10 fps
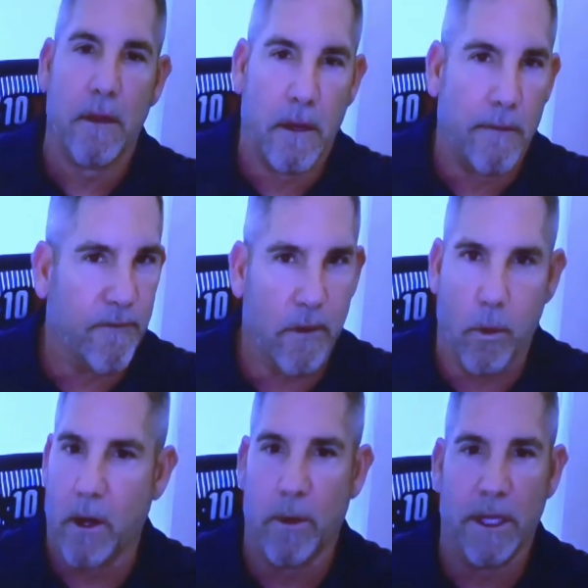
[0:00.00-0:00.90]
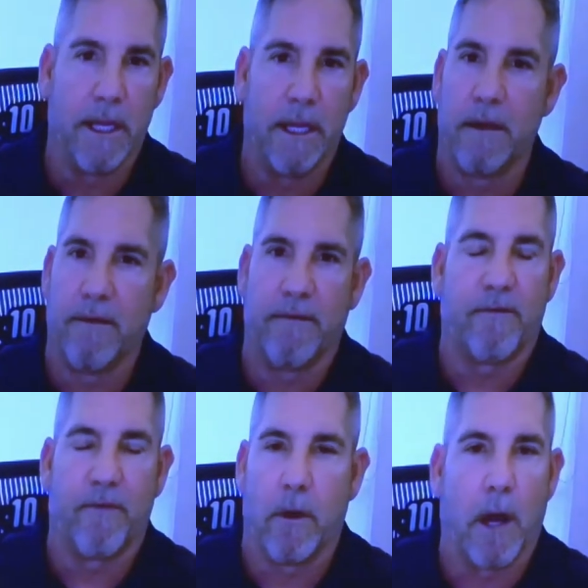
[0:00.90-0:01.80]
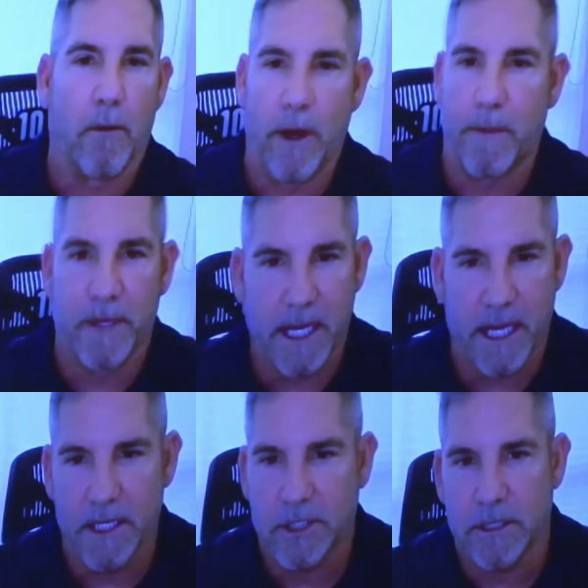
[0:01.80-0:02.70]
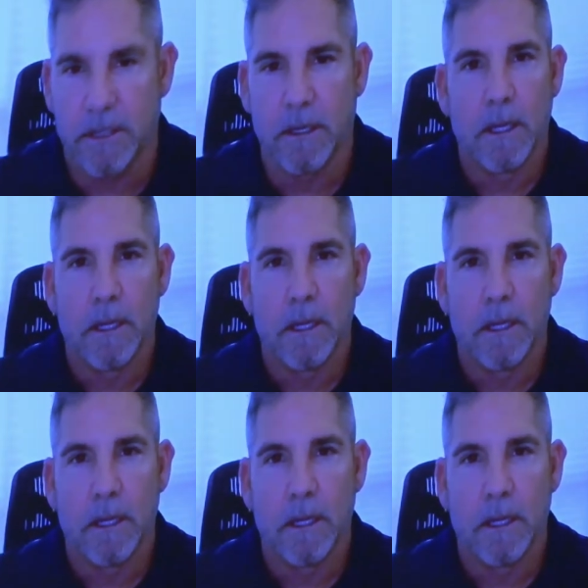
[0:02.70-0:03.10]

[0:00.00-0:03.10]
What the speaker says: for where we lived, for our reputation.